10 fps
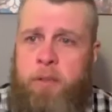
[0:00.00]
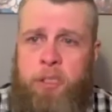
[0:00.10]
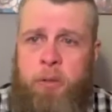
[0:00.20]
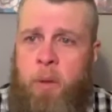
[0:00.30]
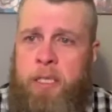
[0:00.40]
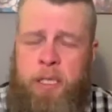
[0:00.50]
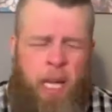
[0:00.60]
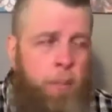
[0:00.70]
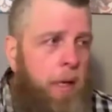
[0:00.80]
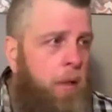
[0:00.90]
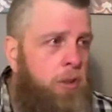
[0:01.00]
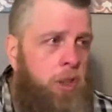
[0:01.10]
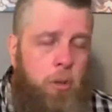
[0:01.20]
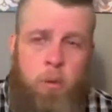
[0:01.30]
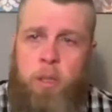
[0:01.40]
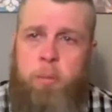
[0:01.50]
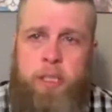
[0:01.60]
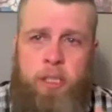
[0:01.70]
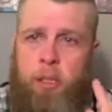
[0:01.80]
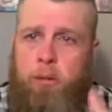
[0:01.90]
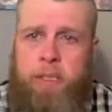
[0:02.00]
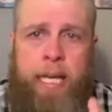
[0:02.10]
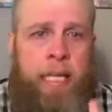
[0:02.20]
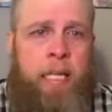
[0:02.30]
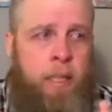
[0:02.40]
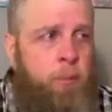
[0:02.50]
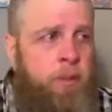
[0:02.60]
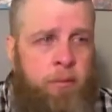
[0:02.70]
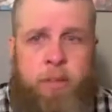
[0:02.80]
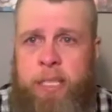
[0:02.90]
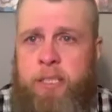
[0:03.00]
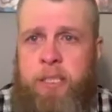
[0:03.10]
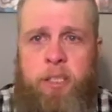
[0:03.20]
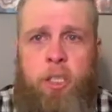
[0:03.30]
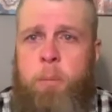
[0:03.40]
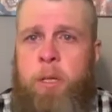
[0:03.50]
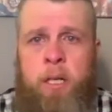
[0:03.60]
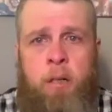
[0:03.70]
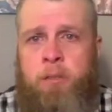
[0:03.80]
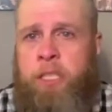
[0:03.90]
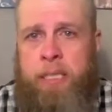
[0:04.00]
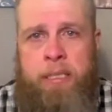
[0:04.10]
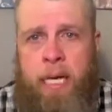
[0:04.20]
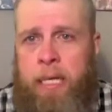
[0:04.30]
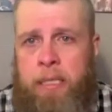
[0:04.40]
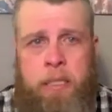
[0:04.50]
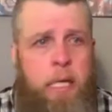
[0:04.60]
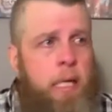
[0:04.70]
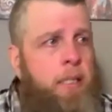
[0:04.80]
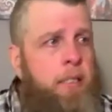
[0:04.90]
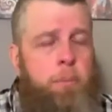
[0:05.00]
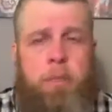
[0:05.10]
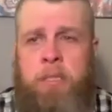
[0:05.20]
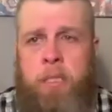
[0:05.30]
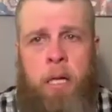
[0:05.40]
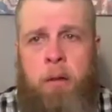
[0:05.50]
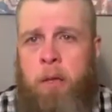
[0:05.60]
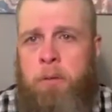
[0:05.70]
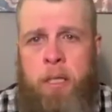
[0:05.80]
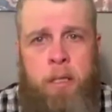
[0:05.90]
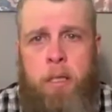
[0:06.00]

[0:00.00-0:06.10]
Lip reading: If she's watching now, but I know she will be. She'll take clips of this and she'll put it on TikTok, and she puts it all on the,